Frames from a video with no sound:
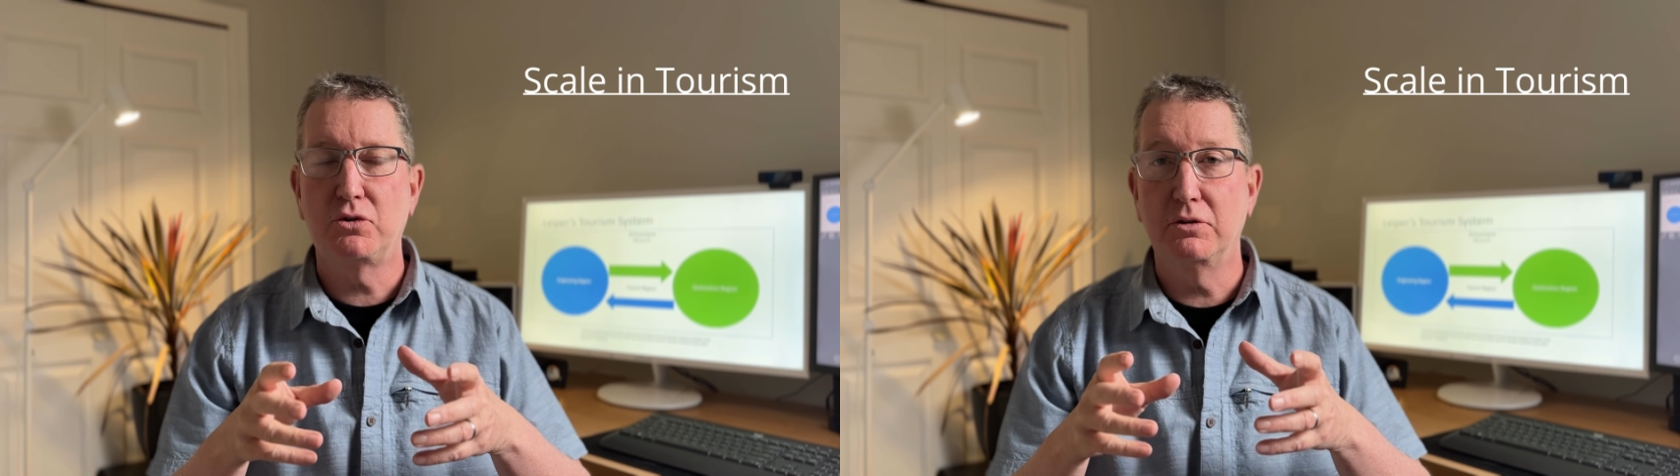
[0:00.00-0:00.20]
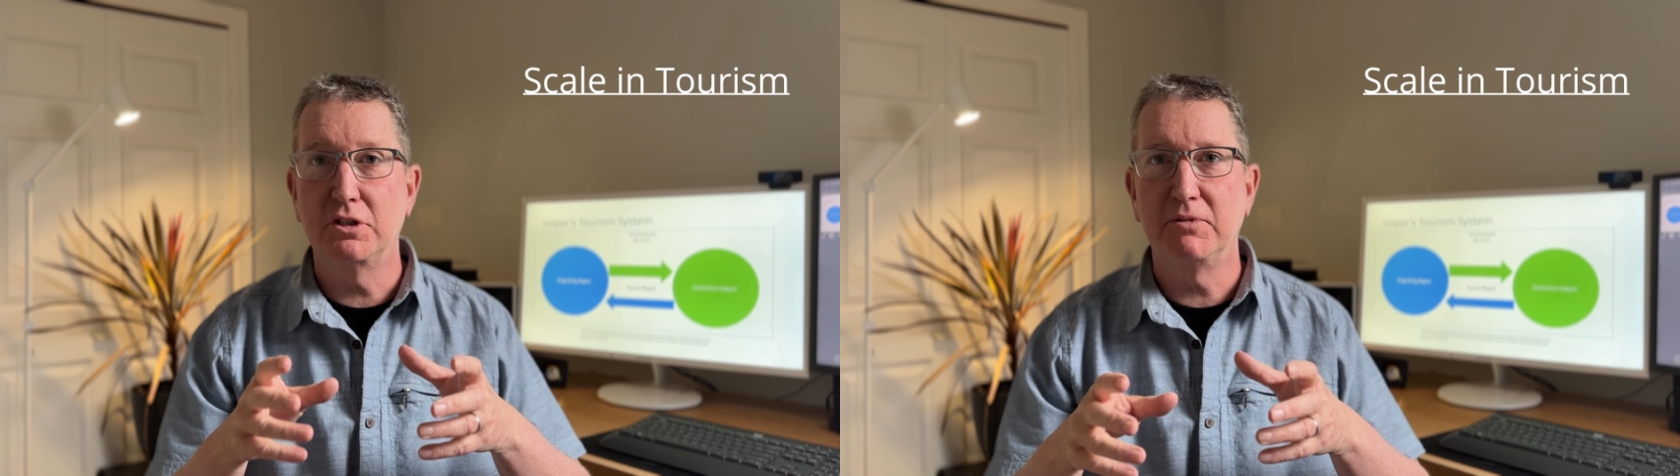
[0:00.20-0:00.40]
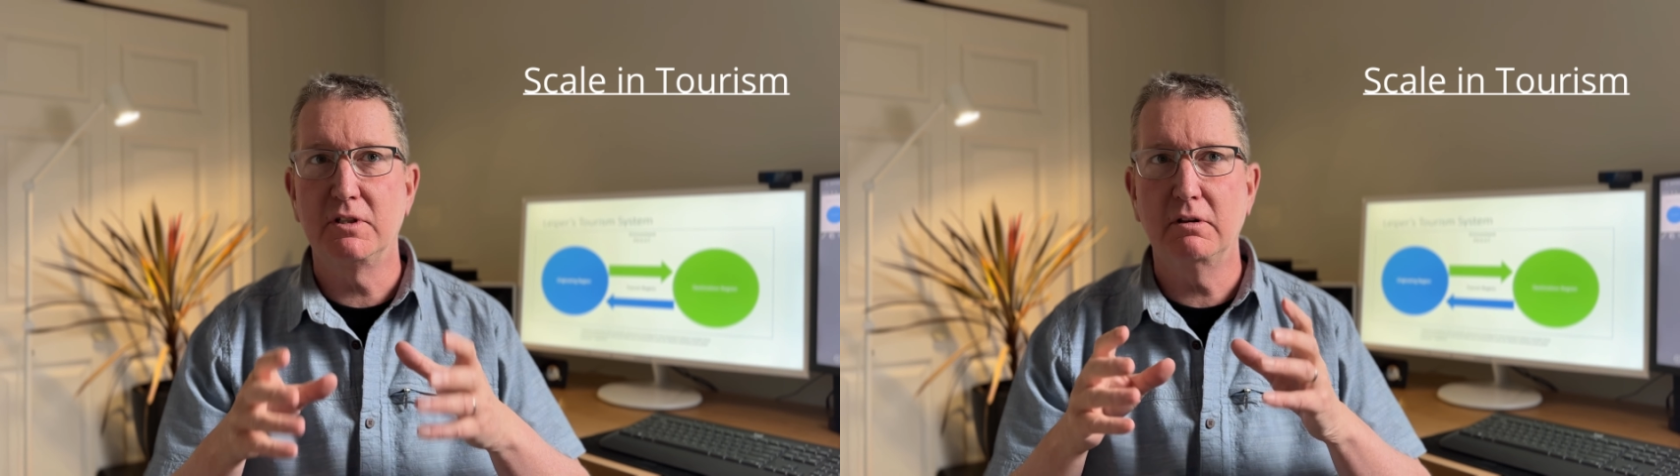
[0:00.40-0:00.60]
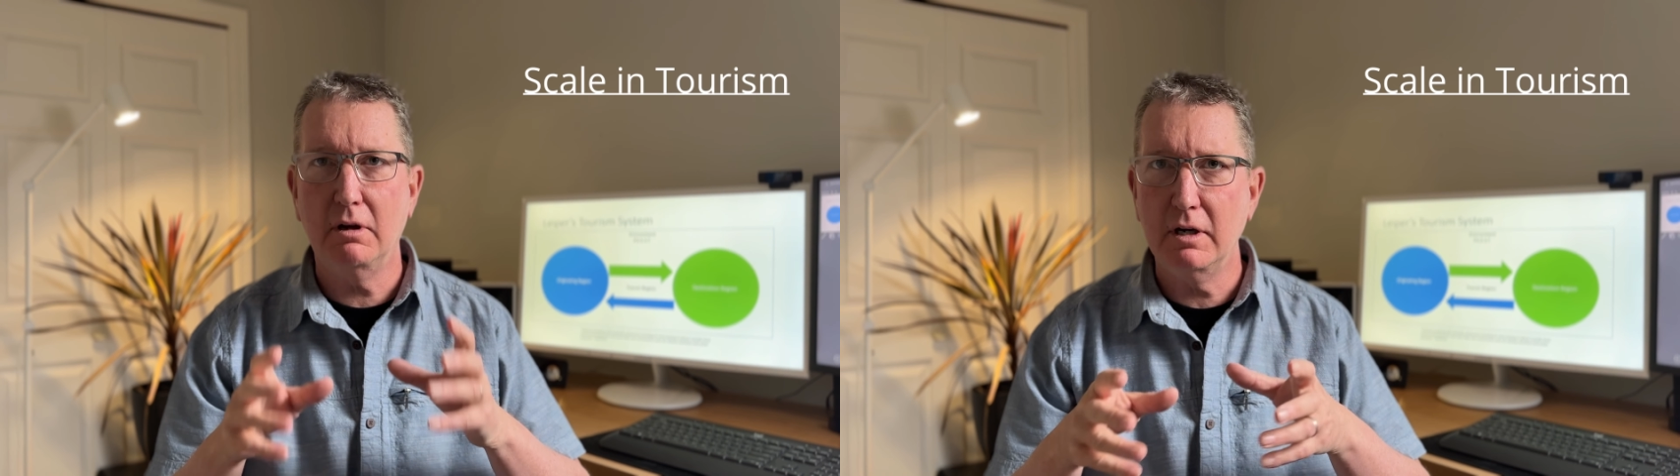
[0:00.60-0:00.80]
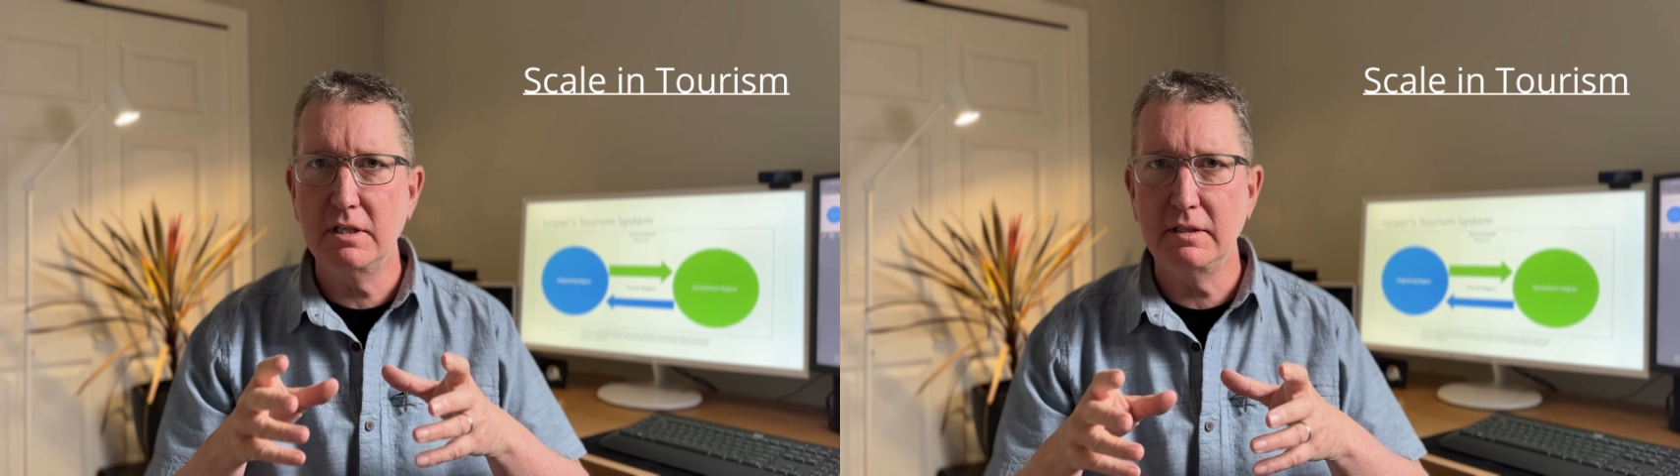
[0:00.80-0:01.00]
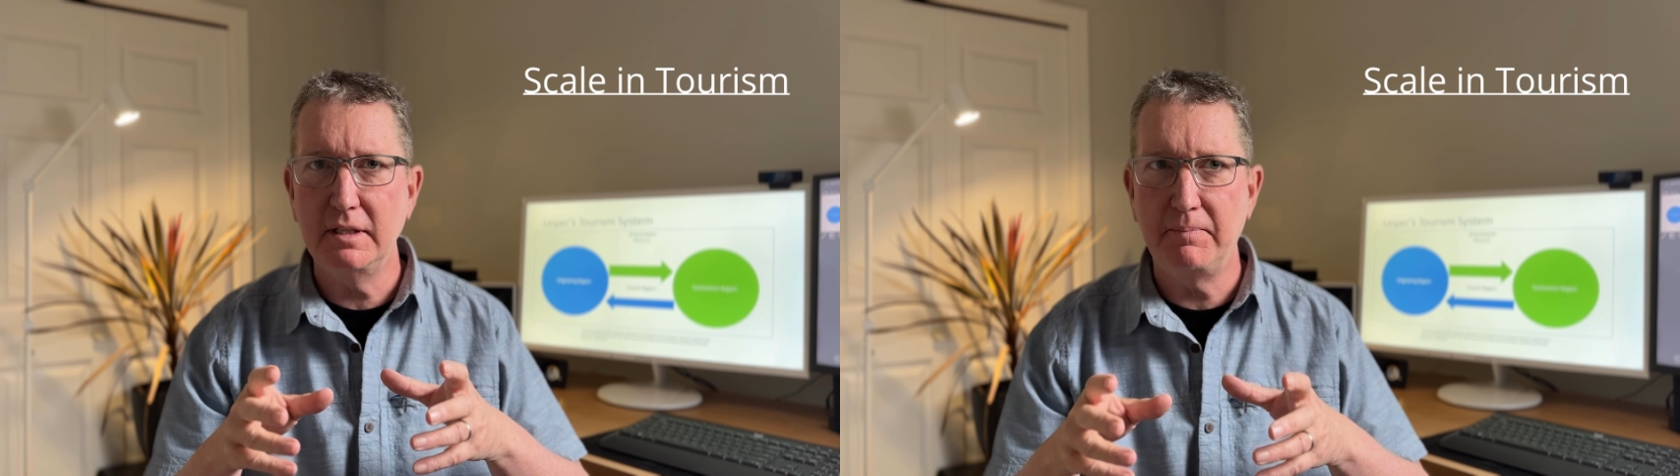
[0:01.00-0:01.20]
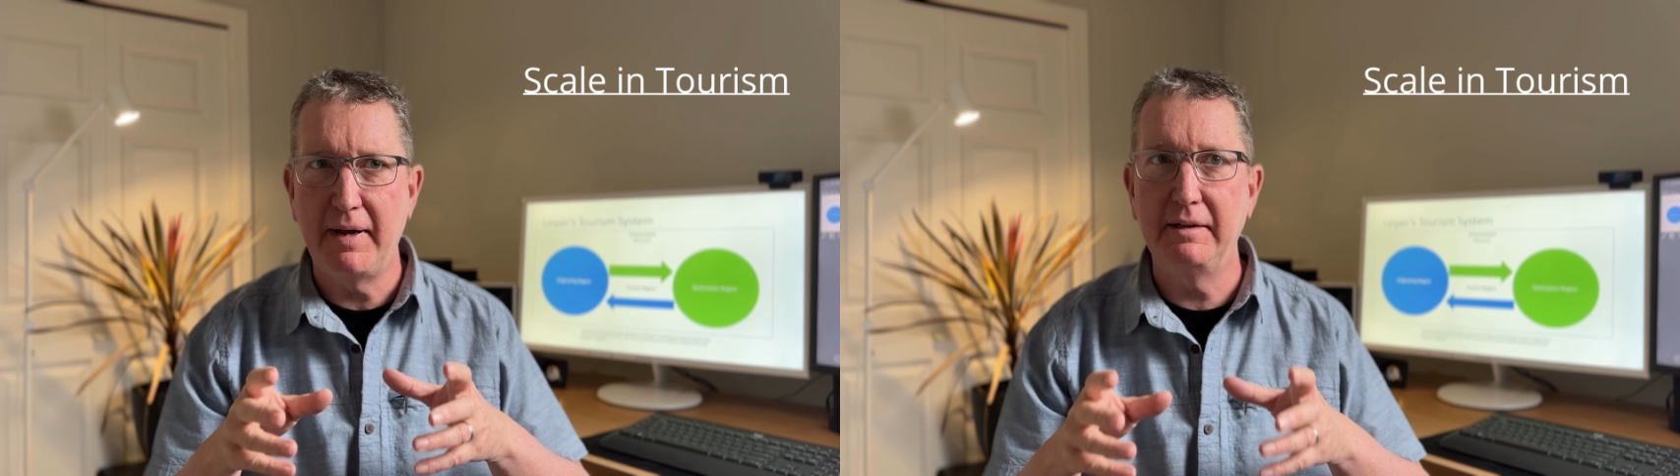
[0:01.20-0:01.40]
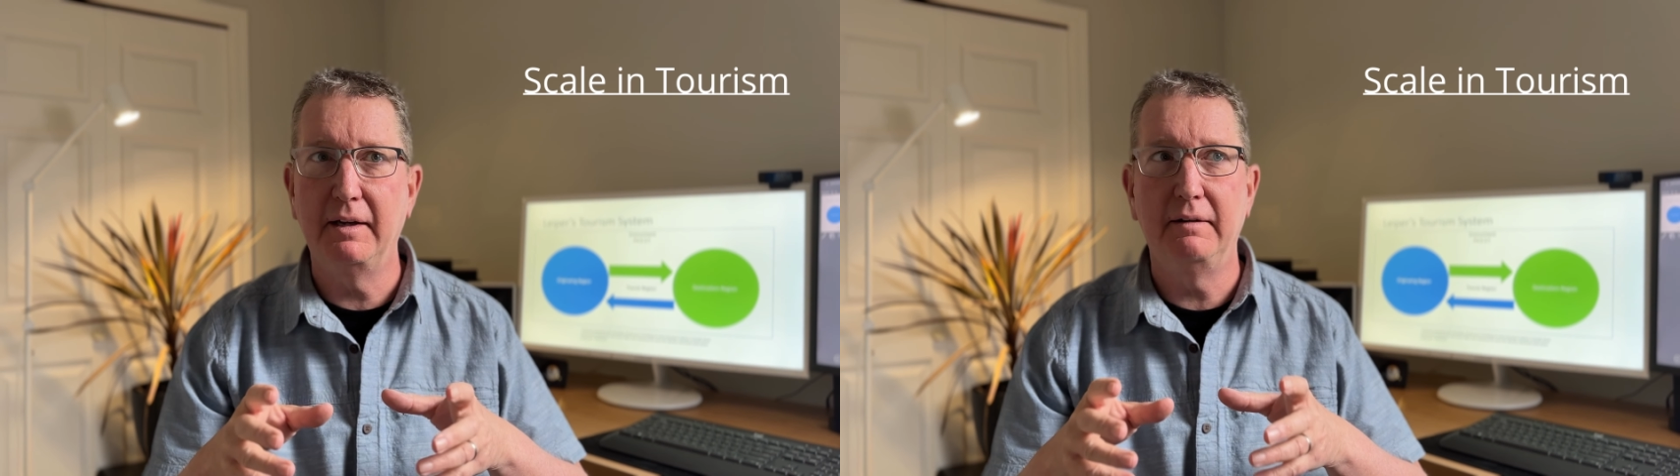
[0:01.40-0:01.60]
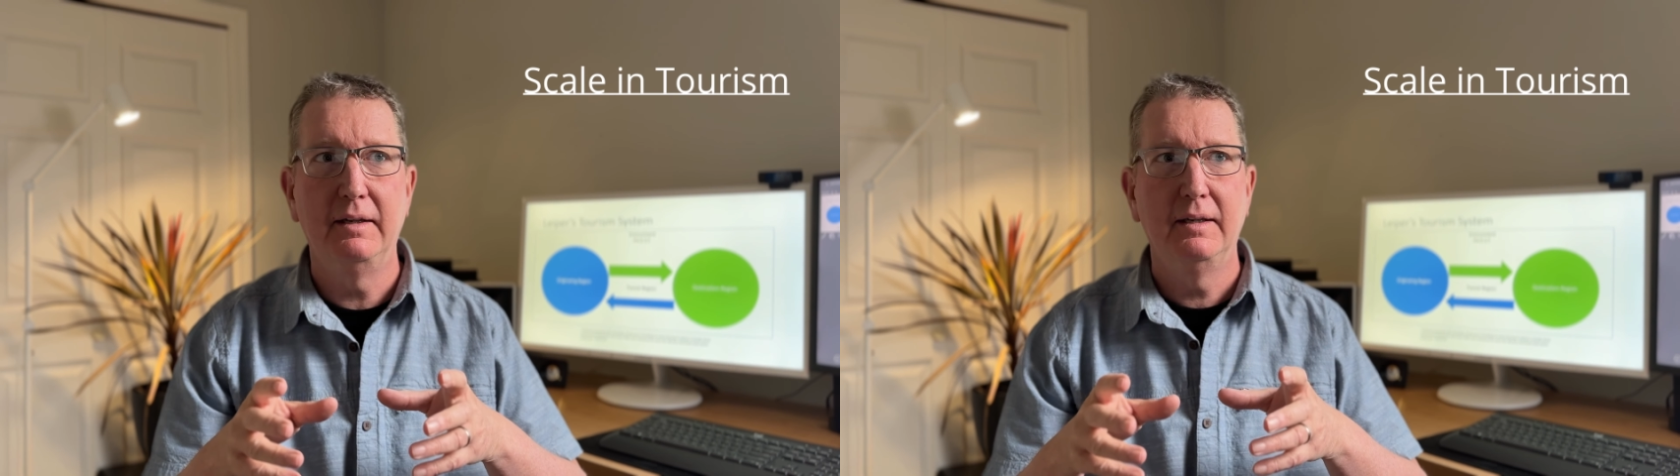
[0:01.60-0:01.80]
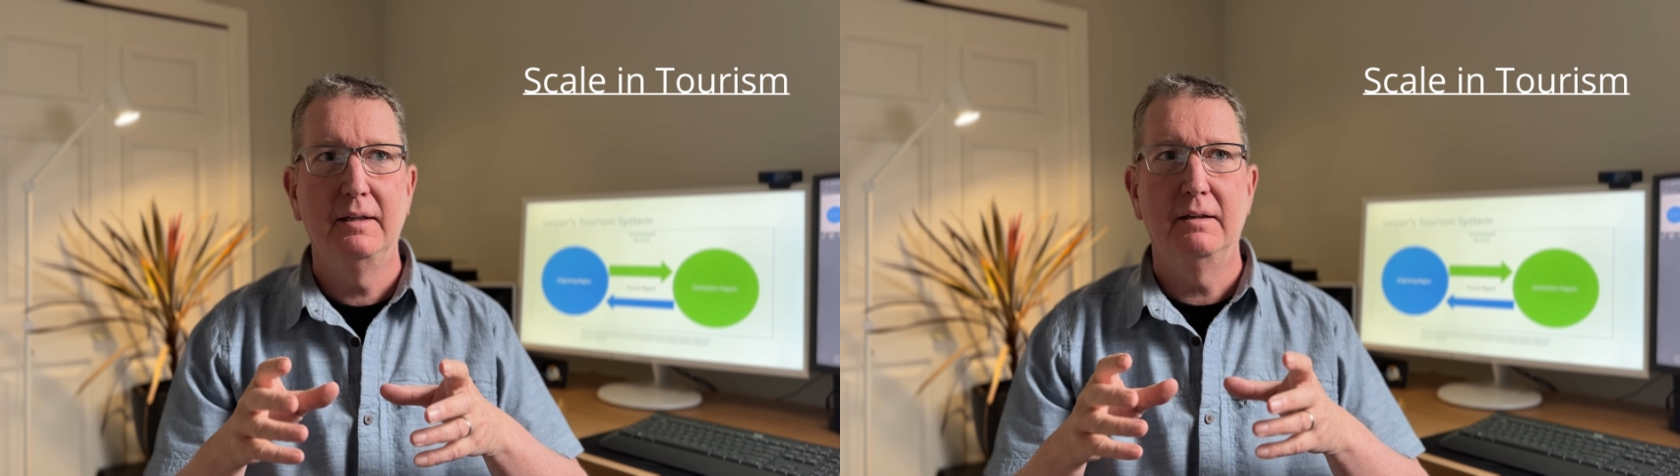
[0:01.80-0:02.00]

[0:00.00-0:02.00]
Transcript: tourism is largely dependent